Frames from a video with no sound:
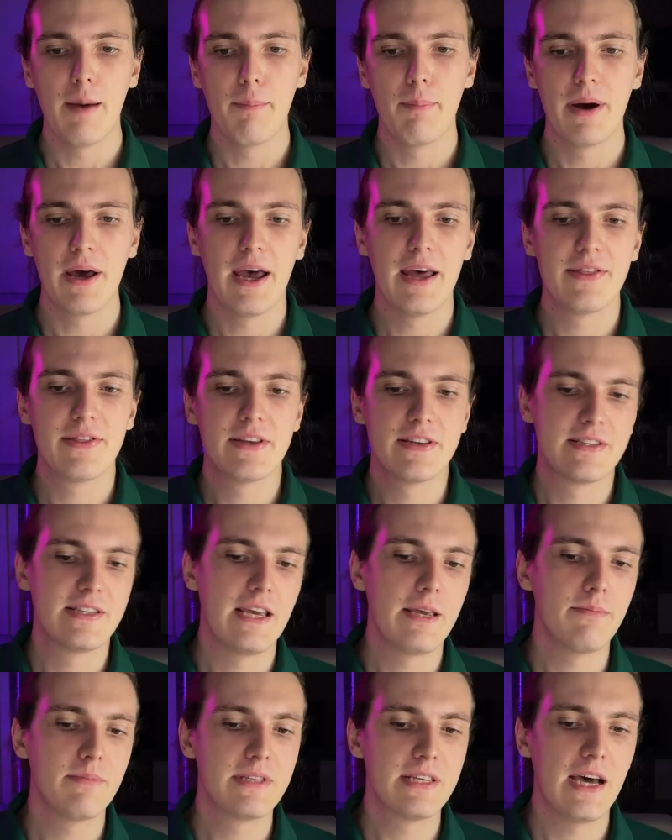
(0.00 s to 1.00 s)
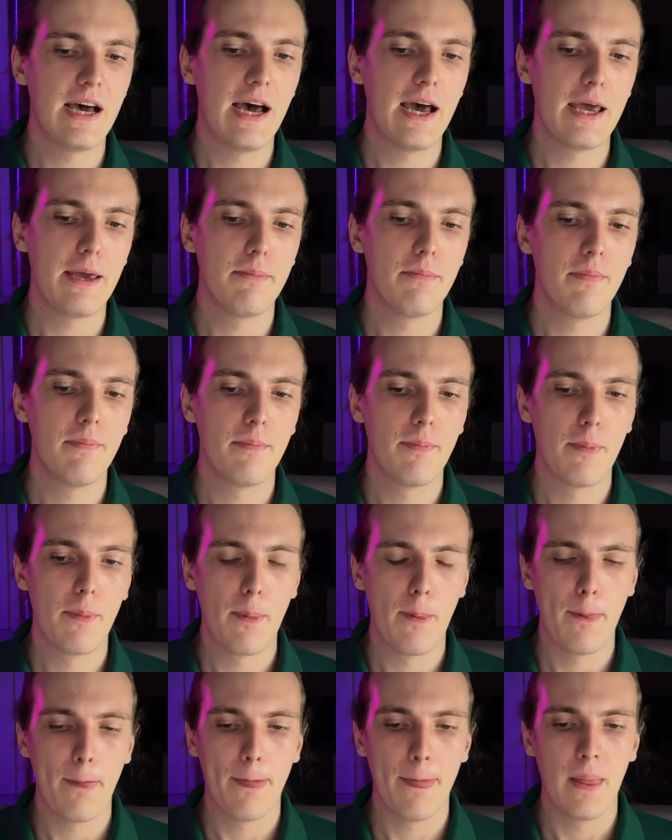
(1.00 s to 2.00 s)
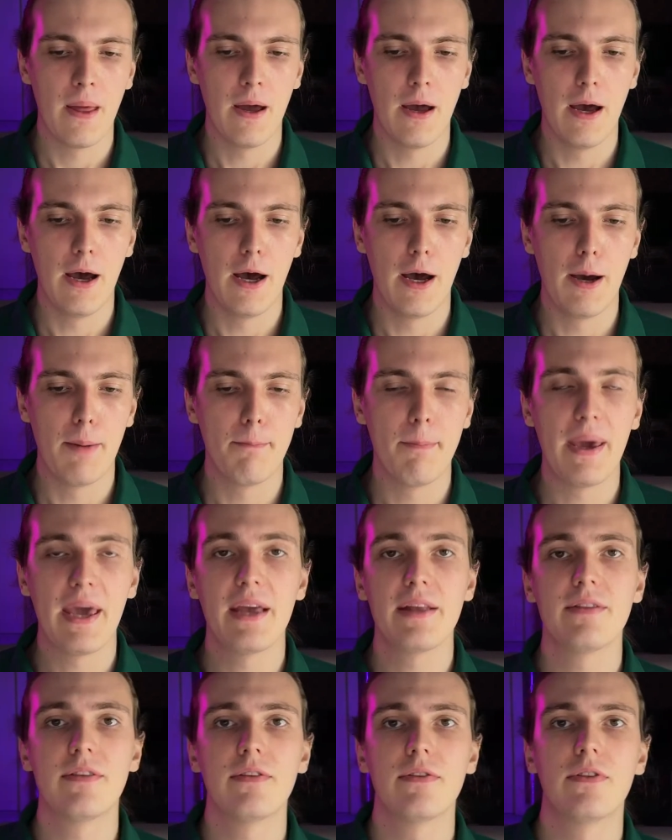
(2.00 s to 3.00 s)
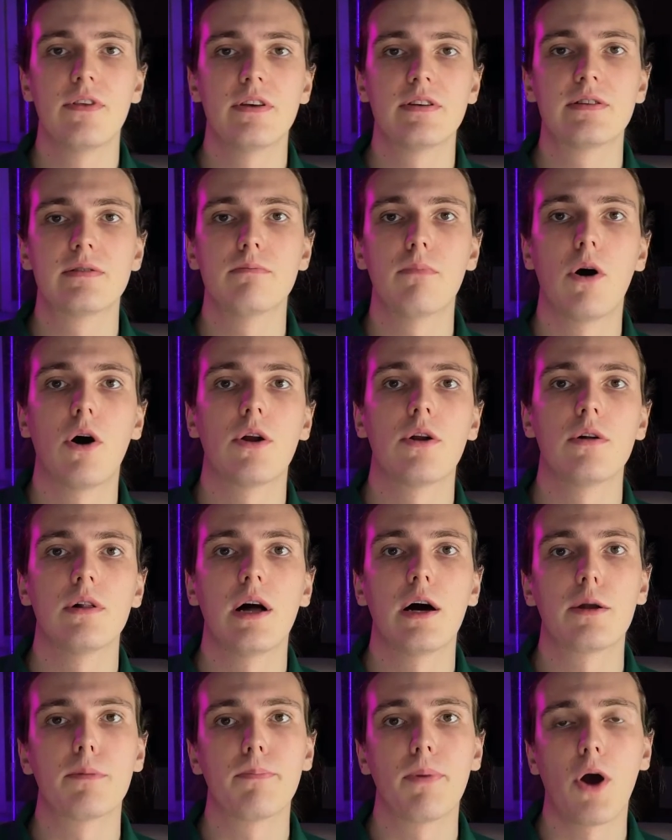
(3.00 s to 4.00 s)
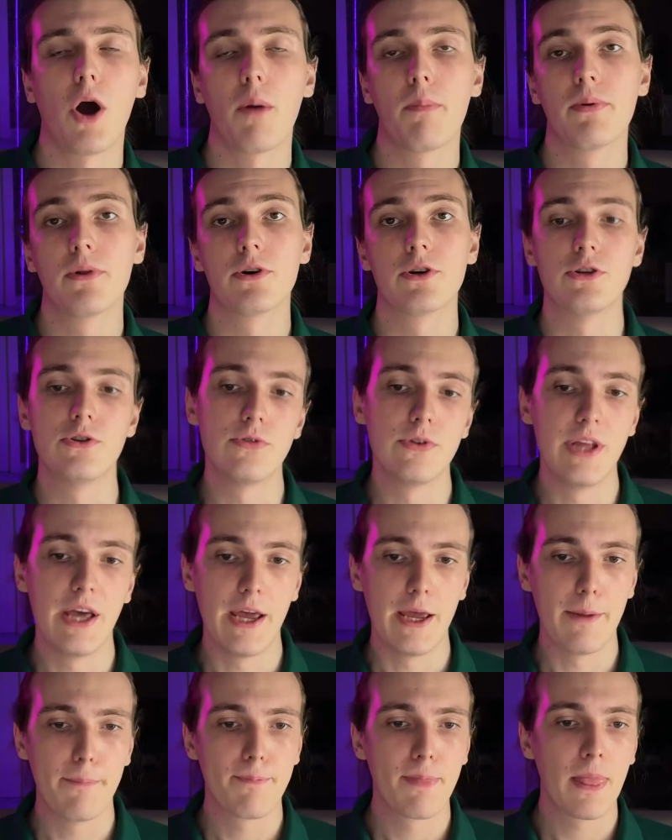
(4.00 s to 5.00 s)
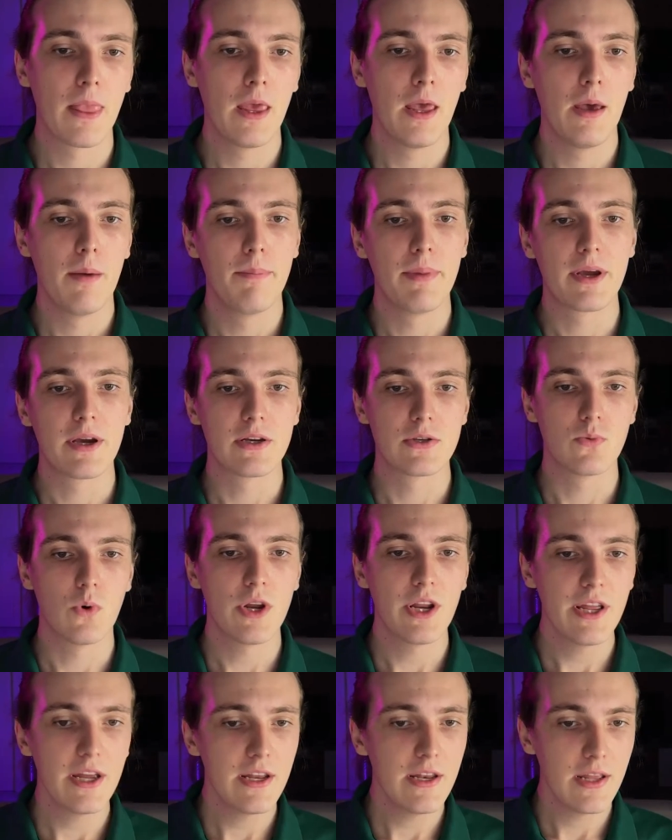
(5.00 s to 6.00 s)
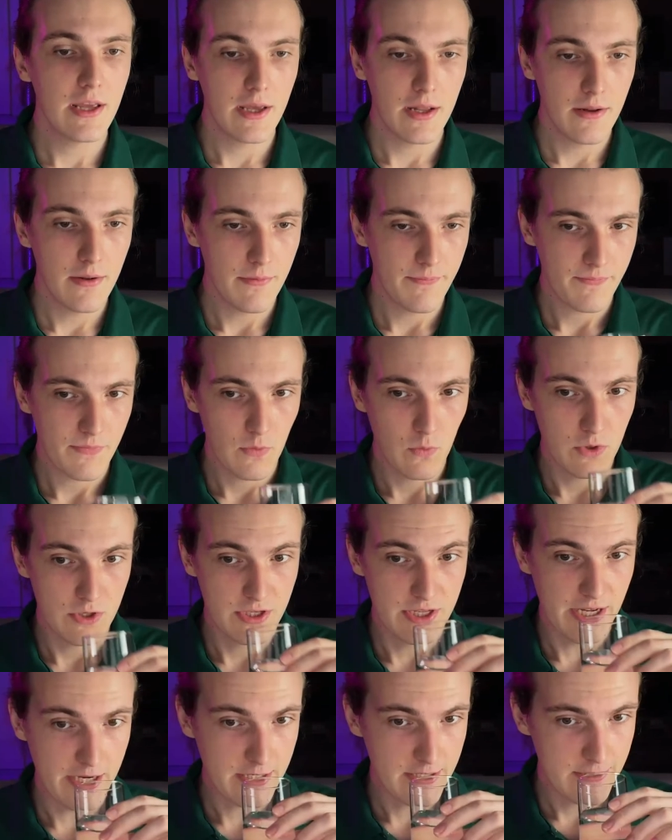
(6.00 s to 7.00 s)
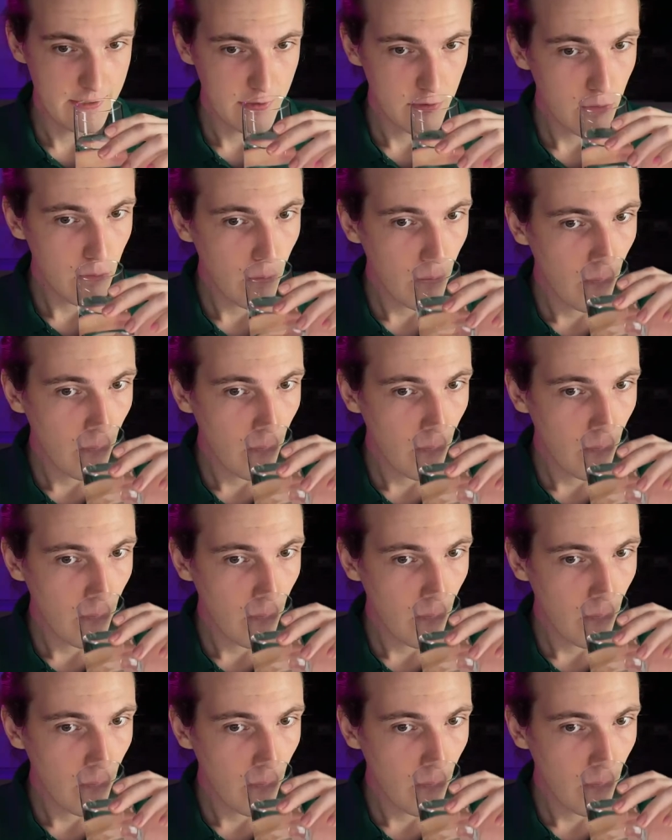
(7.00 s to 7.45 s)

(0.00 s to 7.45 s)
but at the same time, made this model unpopular today. Because what he did was next.